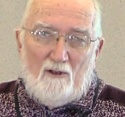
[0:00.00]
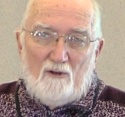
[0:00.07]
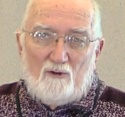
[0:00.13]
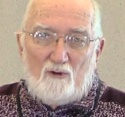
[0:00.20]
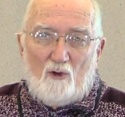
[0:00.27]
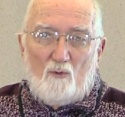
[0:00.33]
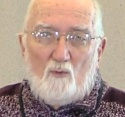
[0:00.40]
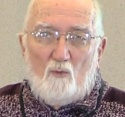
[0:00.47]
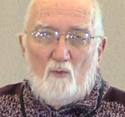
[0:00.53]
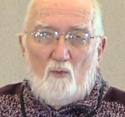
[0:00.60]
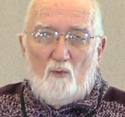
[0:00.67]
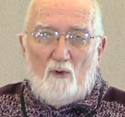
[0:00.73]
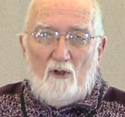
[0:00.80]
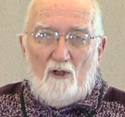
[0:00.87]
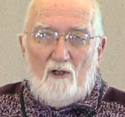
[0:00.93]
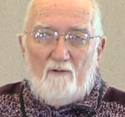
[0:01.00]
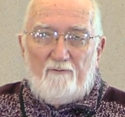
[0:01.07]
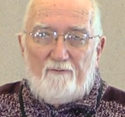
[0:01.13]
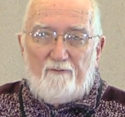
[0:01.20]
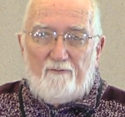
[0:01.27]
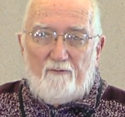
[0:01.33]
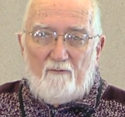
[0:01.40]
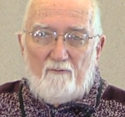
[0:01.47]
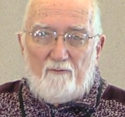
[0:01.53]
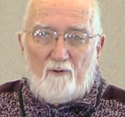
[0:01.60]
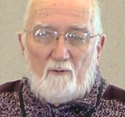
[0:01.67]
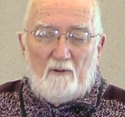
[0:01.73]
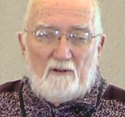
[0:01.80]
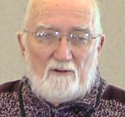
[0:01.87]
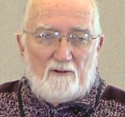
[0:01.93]
So if,
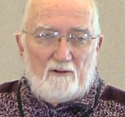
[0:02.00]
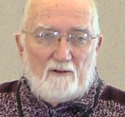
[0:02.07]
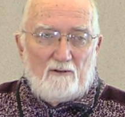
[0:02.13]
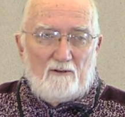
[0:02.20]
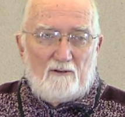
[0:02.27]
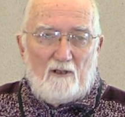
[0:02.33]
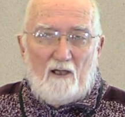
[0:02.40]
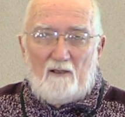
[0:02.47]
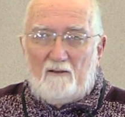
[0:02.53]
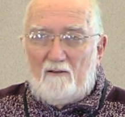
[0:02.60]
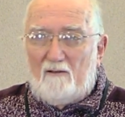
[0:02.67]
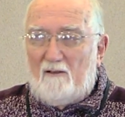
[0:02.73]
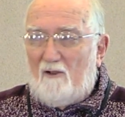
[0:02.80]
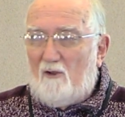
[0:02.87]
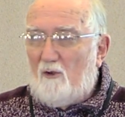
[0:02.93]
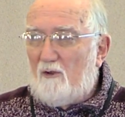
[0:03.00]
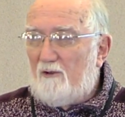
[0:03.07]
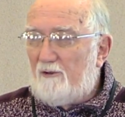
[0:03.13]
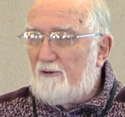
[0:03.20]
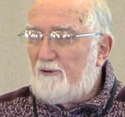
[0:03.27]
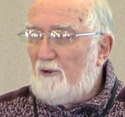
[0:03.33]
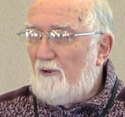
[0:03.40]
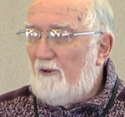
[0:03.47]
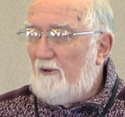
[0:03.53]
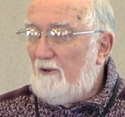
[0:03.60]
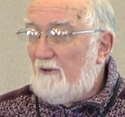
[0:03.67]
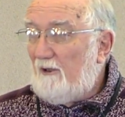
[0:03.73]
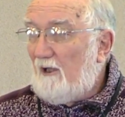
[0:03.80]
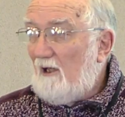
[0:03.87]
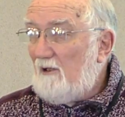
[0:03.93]
for instance, that horror story
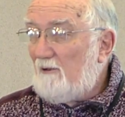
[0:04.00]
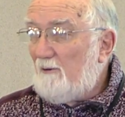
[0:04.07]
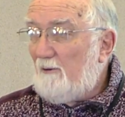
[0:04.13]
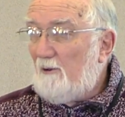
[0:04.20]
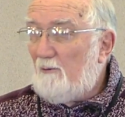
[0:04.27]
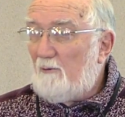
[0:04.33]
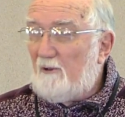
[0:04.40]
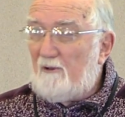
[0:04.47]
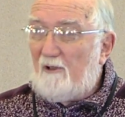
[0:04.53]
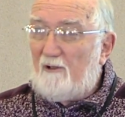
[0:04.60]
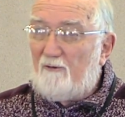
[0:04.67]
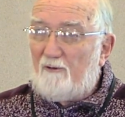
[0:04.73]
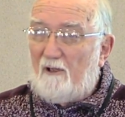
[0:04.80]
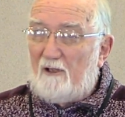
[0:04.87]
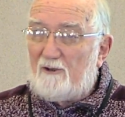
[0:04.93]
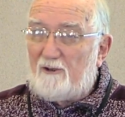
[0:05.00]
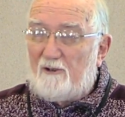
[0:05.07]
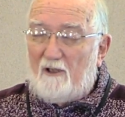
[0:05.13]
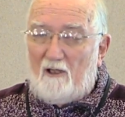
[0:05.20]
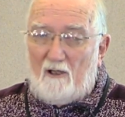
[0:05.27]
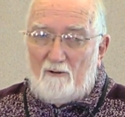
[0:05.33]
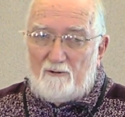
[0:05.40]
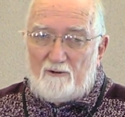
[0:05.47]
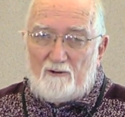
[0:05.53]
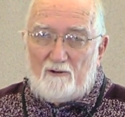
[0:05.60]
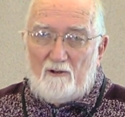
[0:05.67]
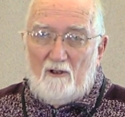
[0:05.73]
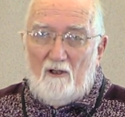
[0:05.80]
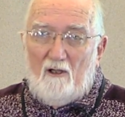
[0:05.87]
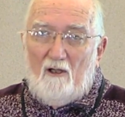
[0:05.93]
in Calgary where they trashed the house,
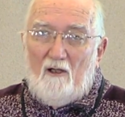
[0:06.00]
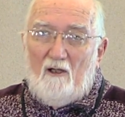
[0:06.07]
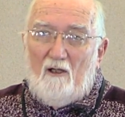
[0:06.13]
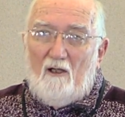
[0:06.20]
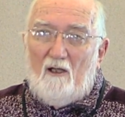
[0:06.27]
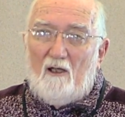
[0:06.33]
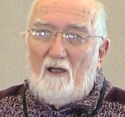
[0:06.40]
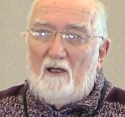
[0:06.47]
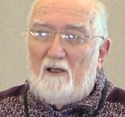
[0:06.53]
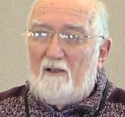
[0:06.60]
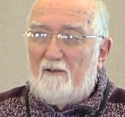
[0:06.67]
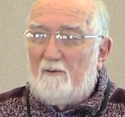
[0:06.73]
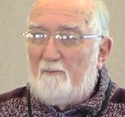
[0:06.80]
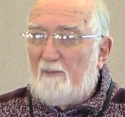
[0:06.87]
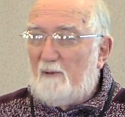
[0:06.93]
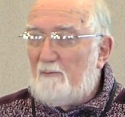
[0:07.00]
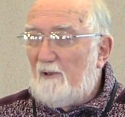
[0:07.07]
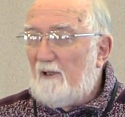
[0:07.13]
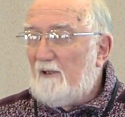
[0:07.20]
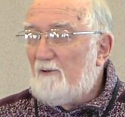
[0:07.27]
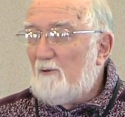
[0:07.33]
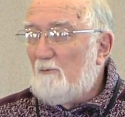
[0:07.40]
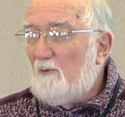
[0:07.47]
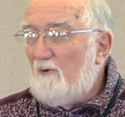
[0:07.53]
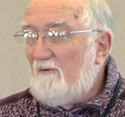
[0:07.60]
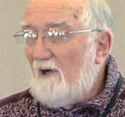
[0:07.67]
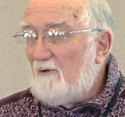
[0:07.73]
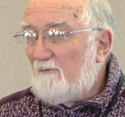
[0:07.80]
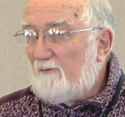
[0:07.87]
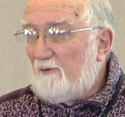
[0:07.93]
the people had to move
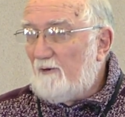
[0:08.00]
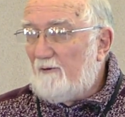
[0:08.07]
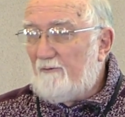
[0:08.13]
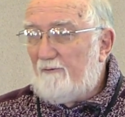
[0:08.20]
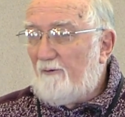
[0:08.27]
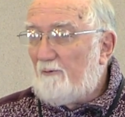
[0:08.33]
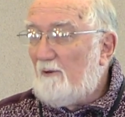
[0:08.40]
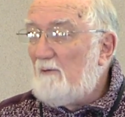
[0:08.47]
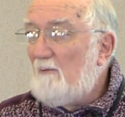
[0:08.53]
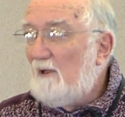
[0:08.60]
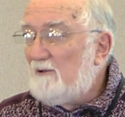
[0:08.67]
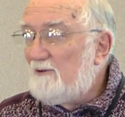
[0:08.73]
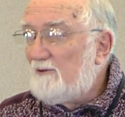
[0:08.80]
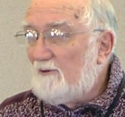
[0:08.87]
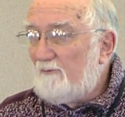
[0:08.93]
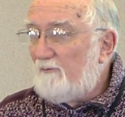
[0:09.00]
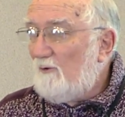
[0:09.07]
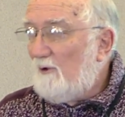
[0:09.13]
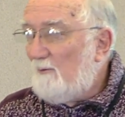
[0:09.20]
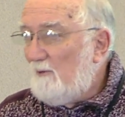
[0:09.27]
out for 3 months or 4